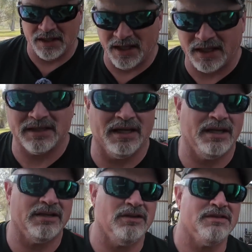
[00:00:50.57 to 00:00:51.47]
Connect,
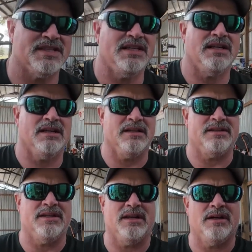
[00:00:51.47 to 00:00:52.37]
you've seen it in
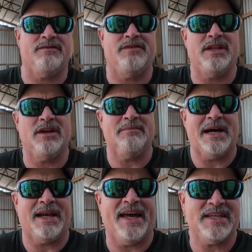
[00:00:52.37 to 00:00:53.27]
a video of
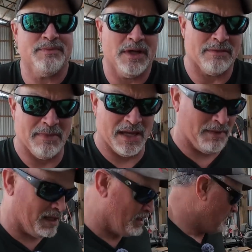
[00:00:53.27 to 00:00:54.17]
mine last month, maybe.